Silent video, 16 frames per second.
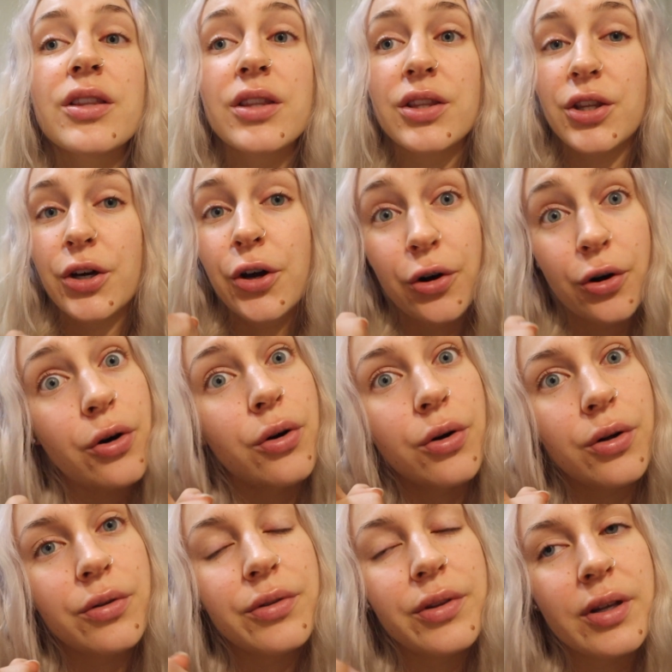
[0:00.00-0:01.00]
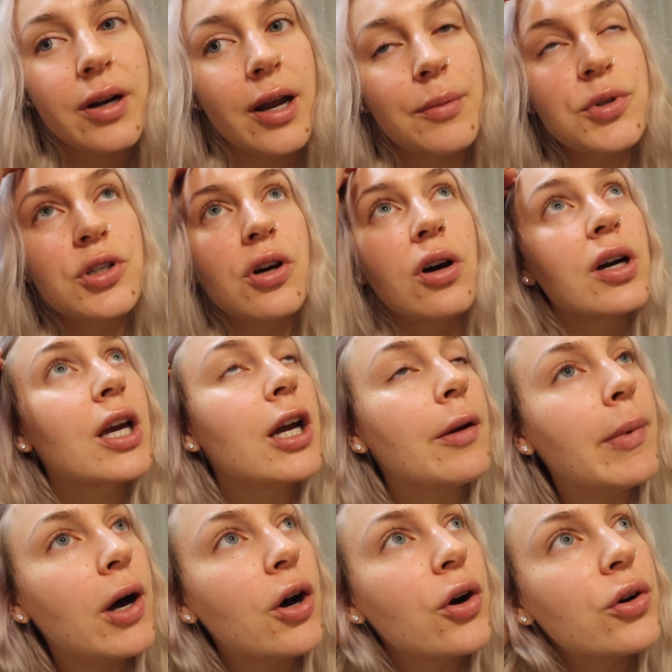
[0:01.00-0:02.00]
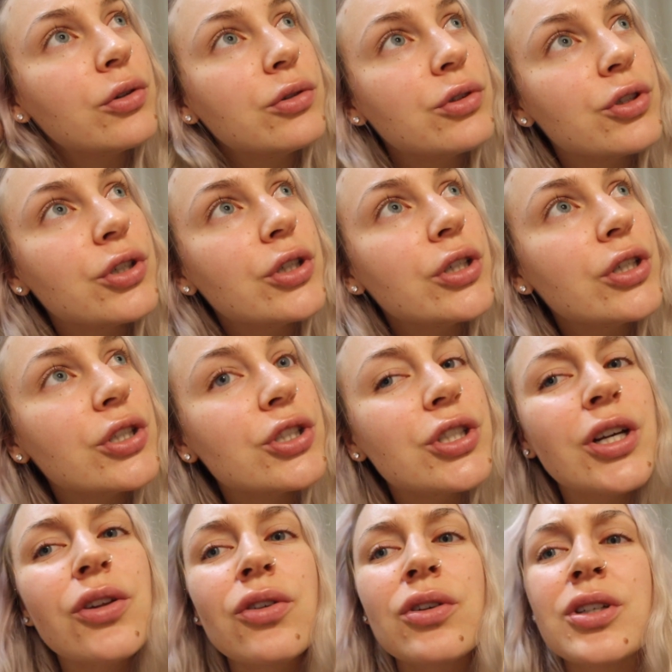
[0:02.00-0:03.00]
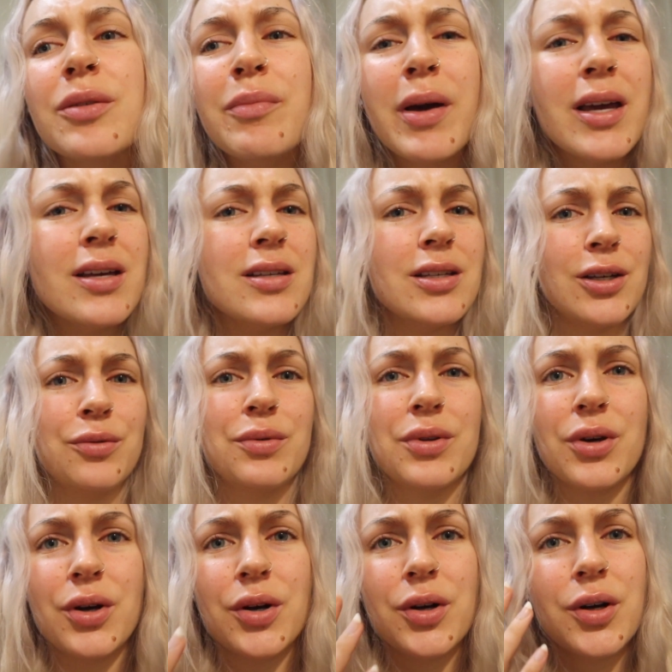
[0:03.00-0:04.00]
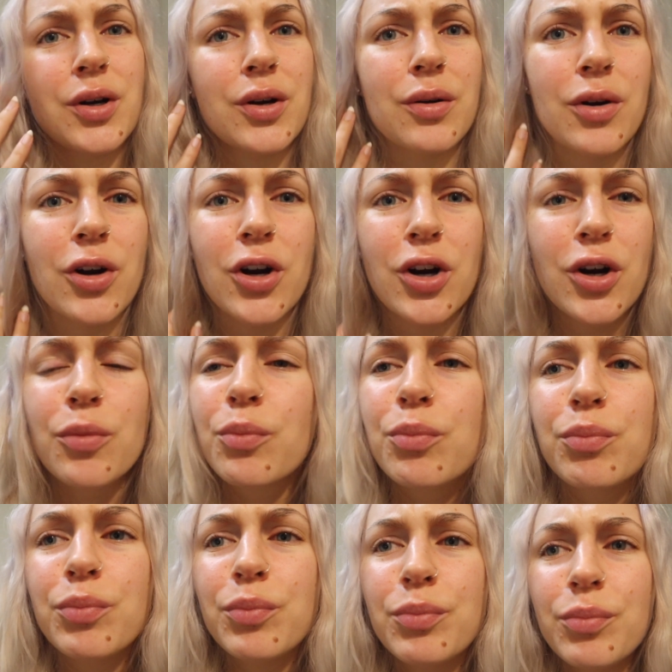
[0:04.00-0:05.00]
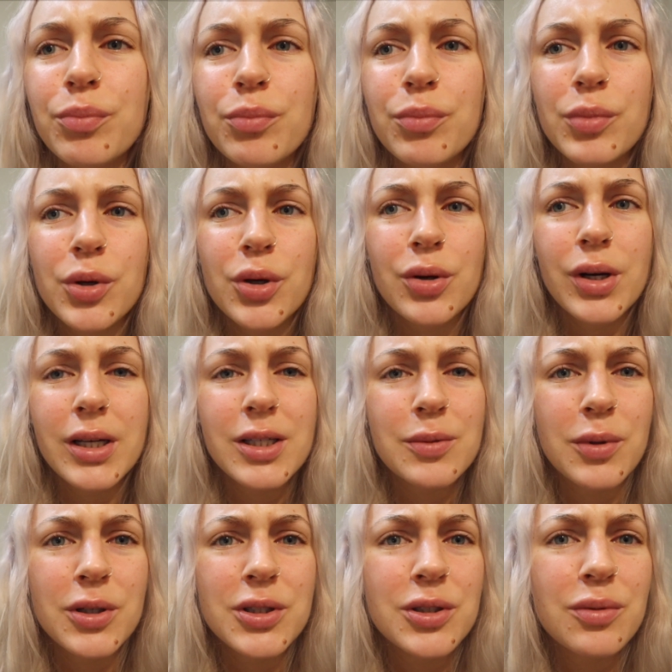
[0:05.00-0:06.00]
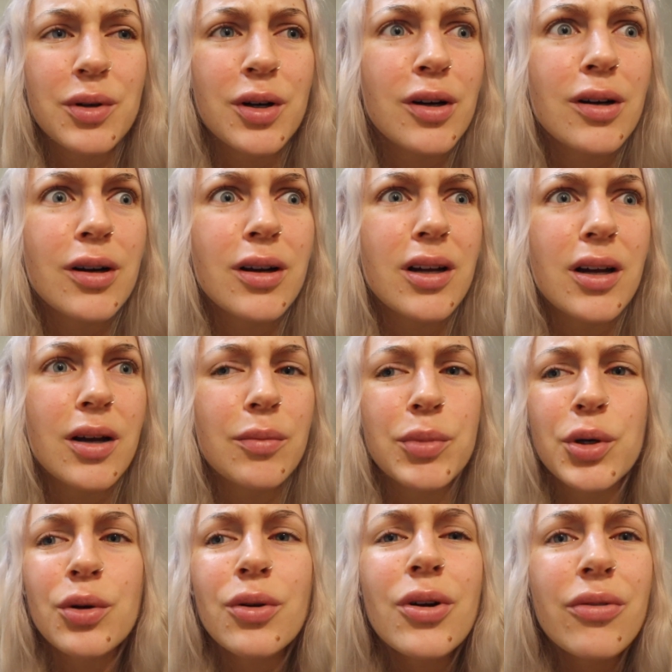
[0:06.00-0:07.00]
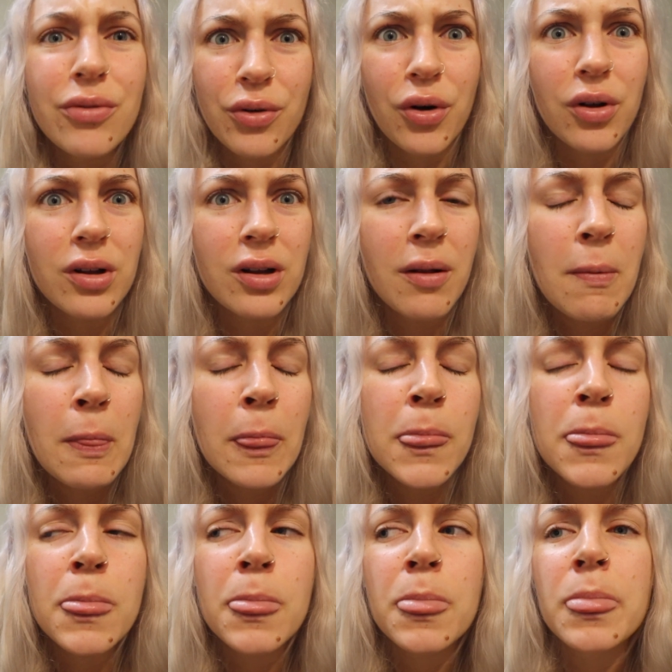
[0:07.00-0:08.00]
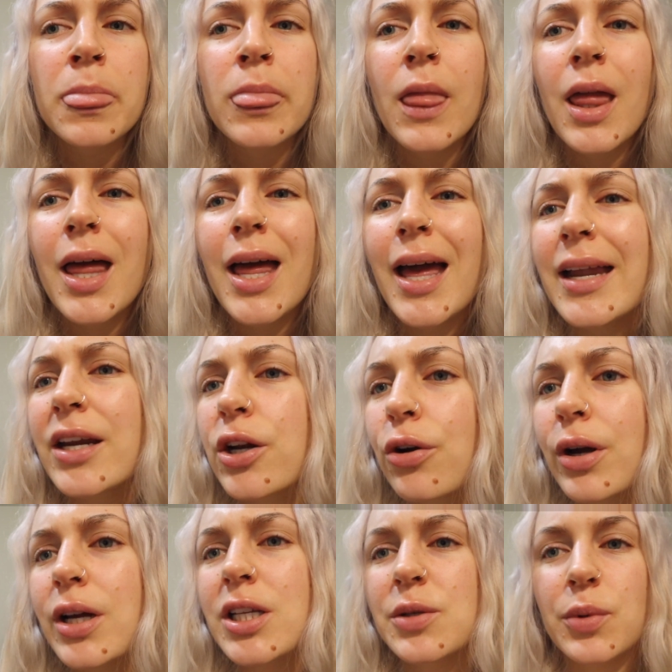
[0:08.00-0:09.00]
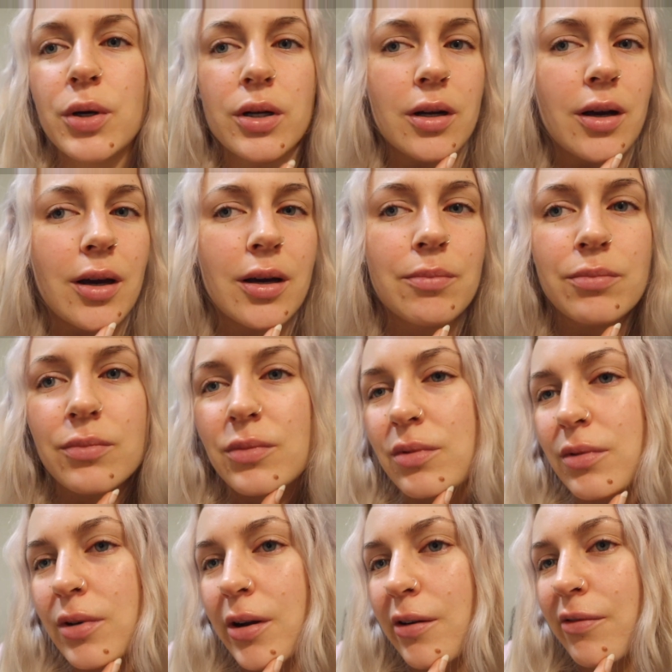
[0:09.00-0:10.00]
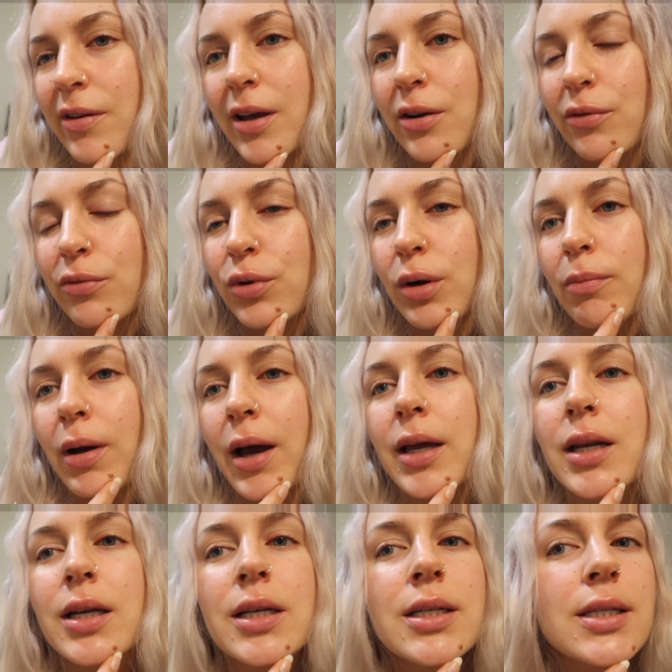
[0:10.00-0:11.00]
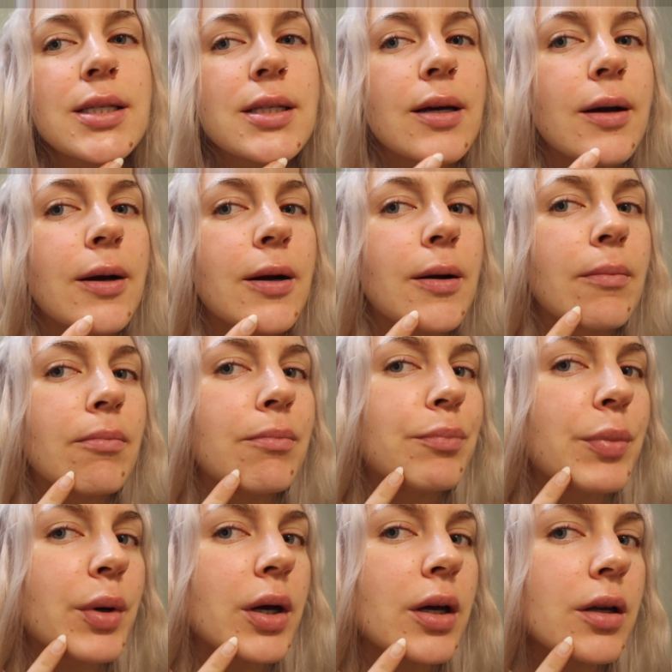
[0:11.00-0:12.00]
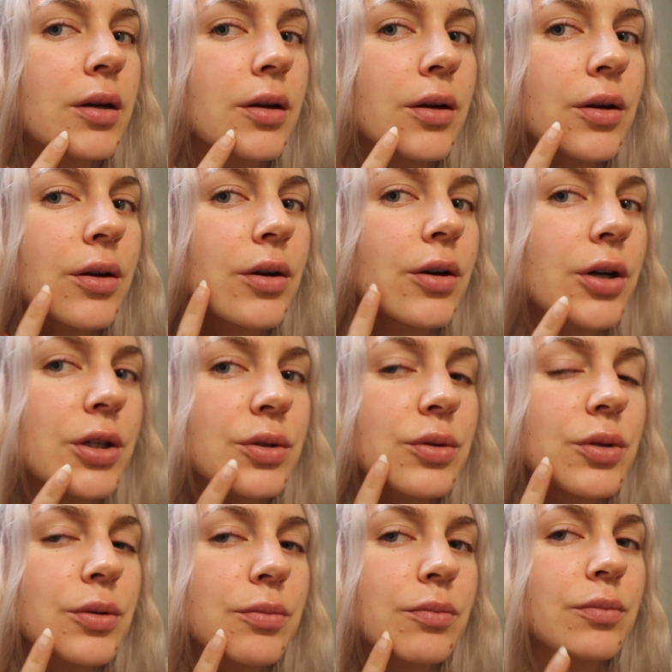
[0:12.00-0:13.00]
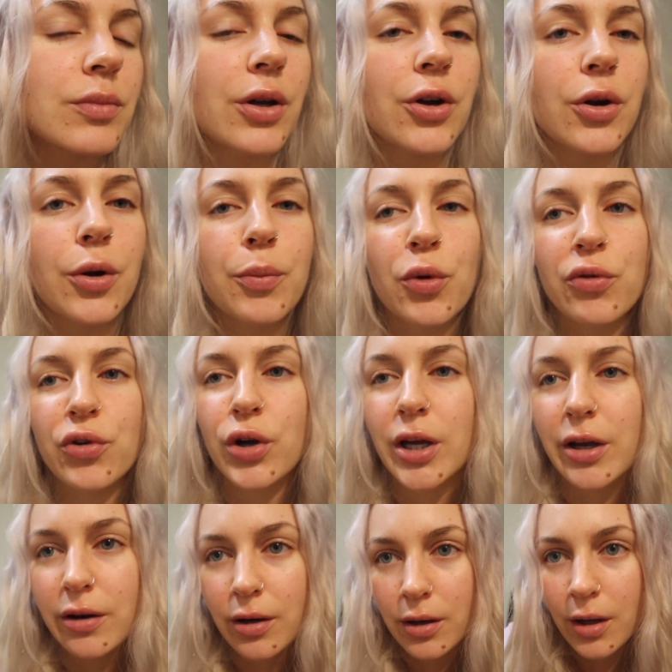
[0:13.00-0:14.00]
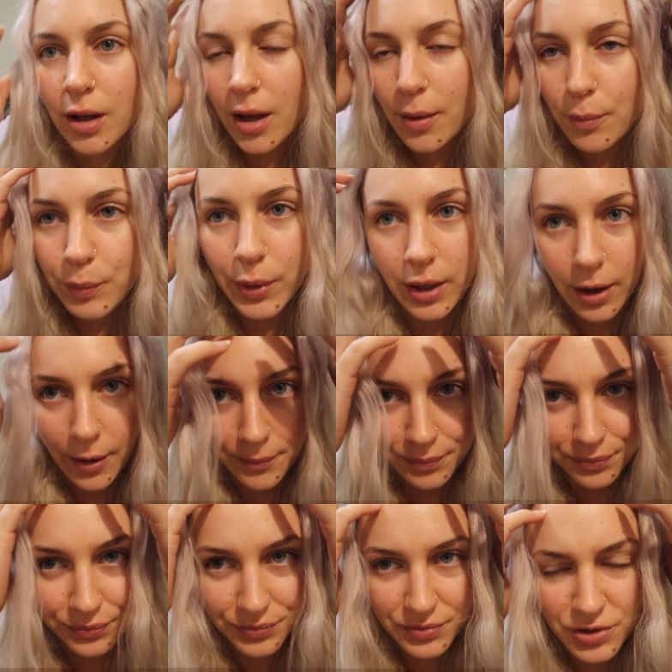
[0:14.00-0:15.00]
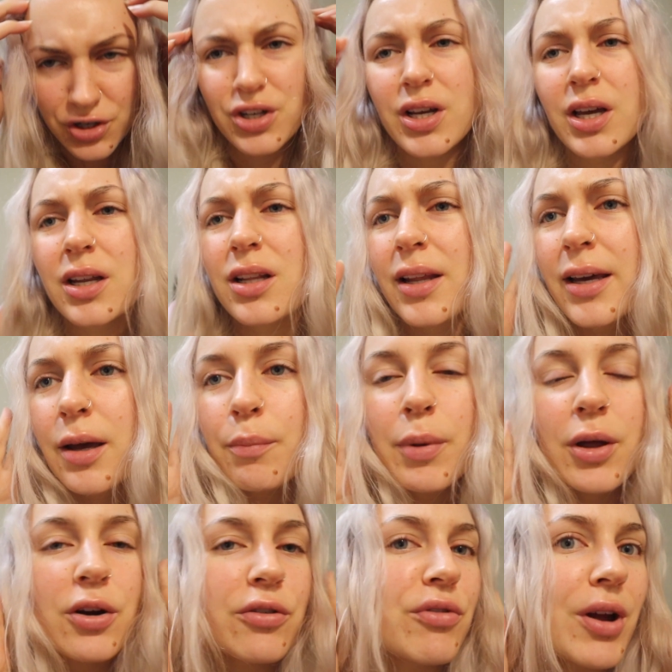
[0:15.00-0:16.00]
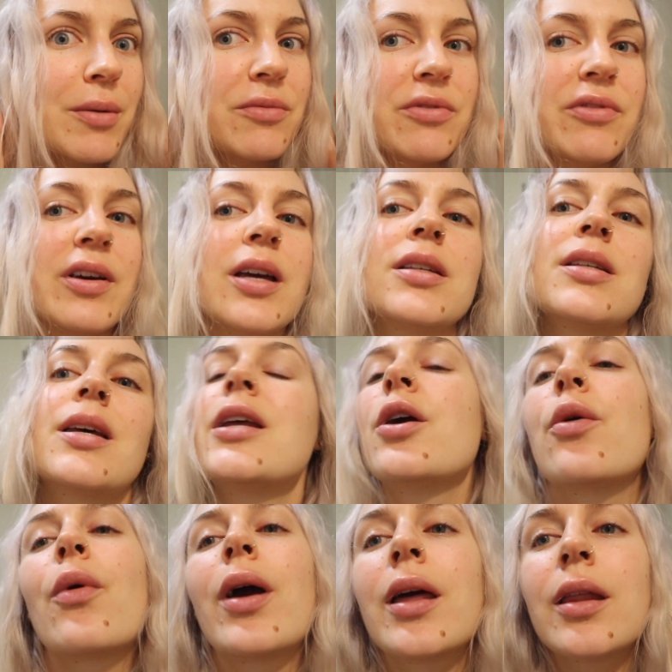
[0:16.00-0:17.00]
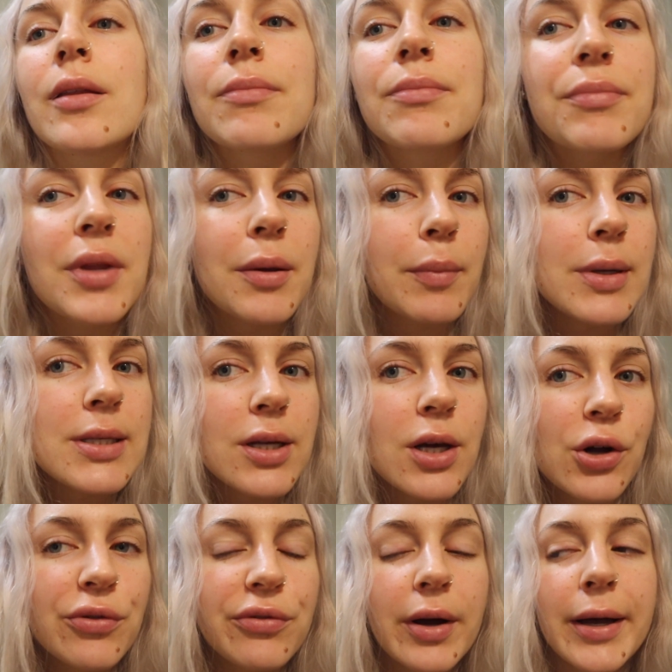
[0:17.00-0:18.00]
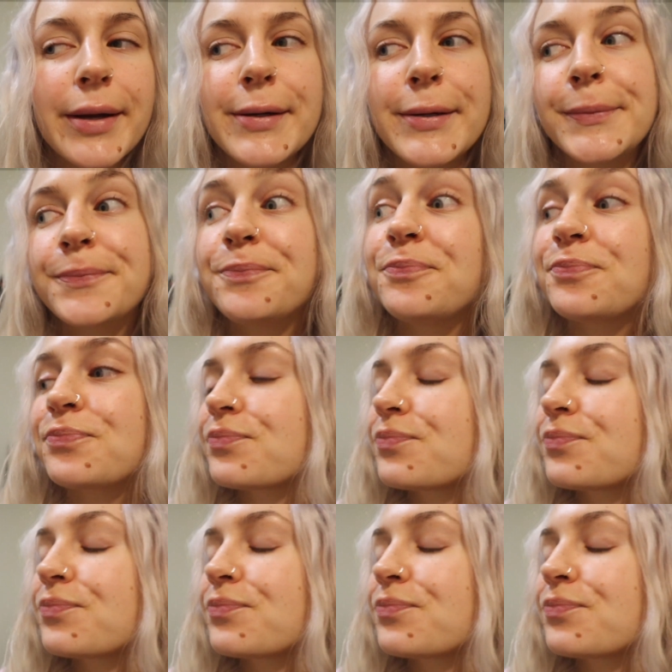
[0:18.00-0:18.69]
the girl that I'm talking about, she looked amazing with her beauty spots were beautiful and in great spot. I'm not a fan of where mine is, but hers were, I don't know, more over here. But she had like a better framed face anyway than myself. And